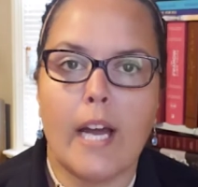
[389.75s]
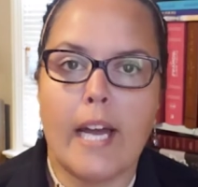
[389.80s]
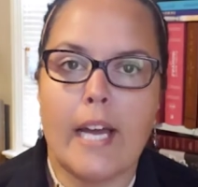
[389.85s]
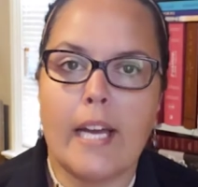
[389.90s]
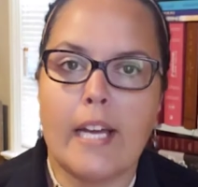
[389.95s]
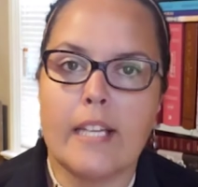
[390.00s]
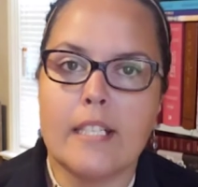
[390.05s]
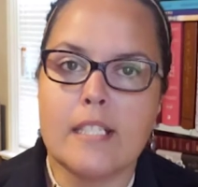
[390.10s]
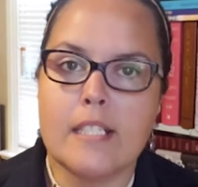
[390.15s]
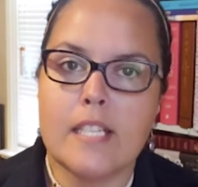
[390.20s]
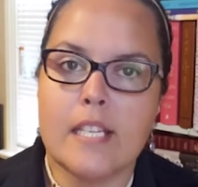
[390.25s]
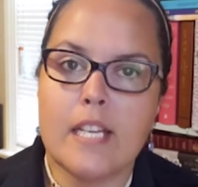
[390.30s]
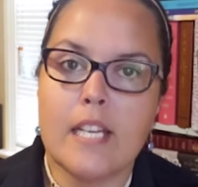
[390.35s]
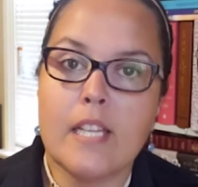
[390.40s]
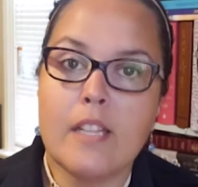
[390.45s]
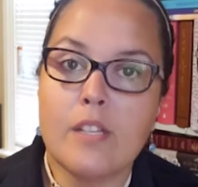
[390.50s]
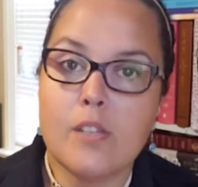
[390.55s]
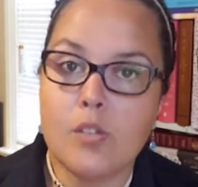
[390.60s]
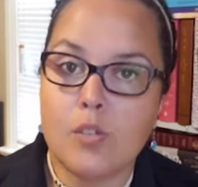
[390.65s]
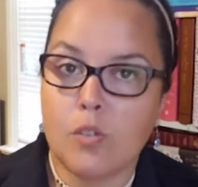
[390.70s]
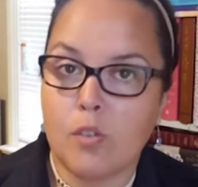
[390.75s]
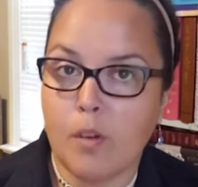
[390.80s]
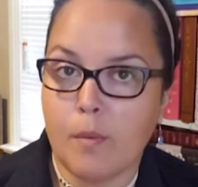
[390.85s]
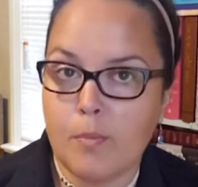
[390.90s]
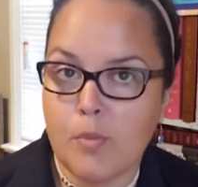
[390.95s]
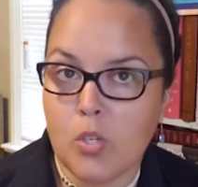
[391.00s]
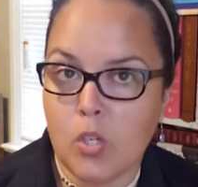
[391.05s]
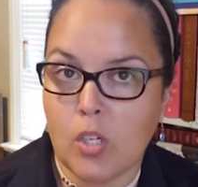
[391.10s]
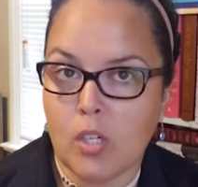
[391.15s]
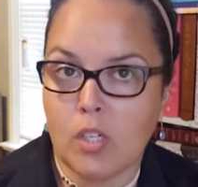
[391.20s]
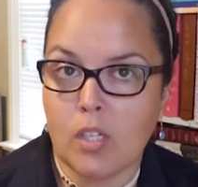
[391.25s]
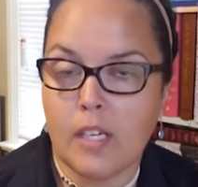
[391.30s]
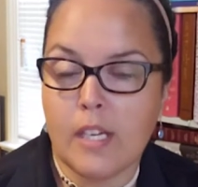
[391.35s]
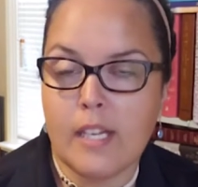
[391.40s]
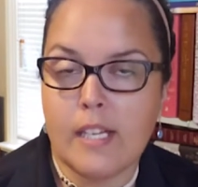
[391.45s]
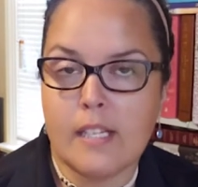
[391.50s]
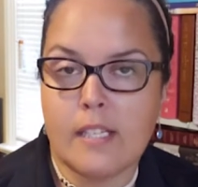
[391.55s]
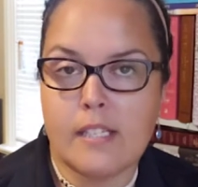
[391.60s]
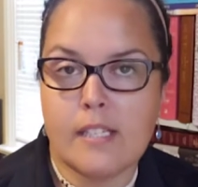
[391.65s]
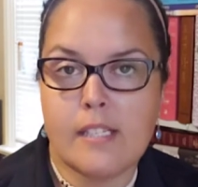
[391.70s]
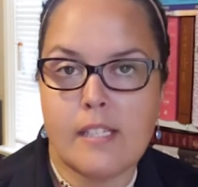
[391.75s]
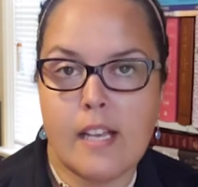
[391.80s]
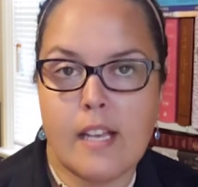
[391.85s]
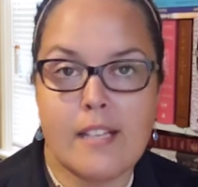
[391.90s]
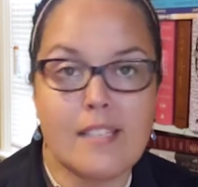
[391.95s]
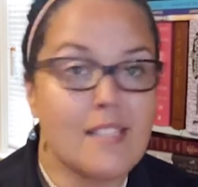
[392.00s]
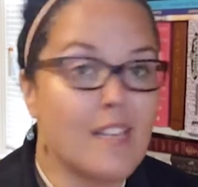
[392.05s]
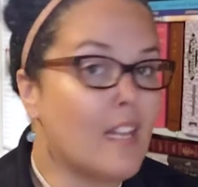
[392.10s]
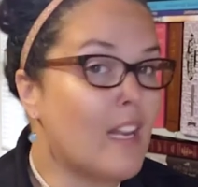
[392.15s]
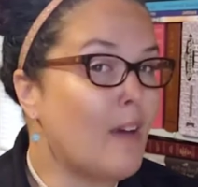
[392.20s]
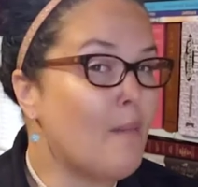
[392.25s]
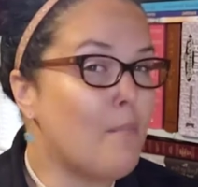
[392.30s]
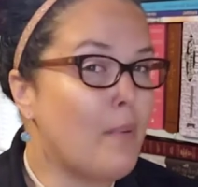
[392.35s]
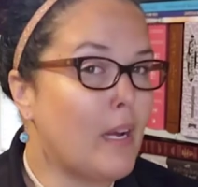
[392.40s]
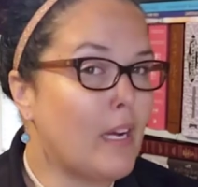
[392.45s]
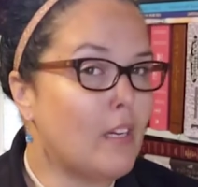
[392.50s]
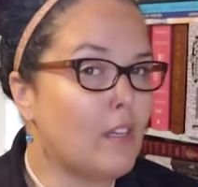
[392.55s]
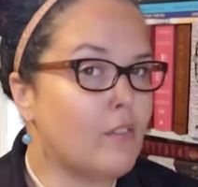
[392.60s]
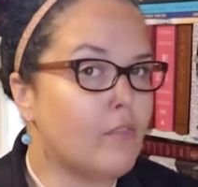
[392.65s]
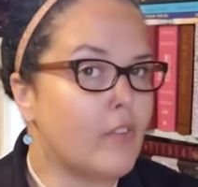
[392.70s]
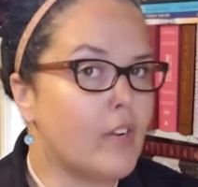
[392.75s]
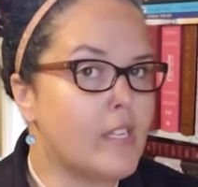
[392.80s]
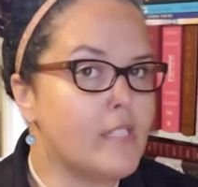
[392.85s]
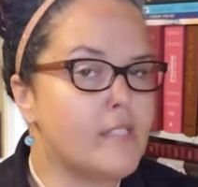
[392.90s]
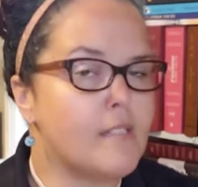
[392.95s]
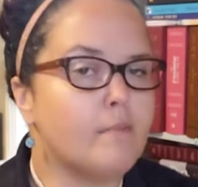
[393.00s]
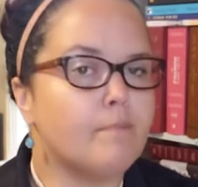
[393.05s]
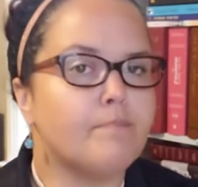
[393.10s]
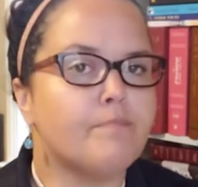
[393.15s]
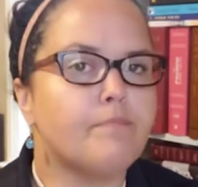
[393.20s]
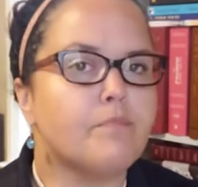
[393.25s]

And in the scripture, it says, and I'm paraphrasing,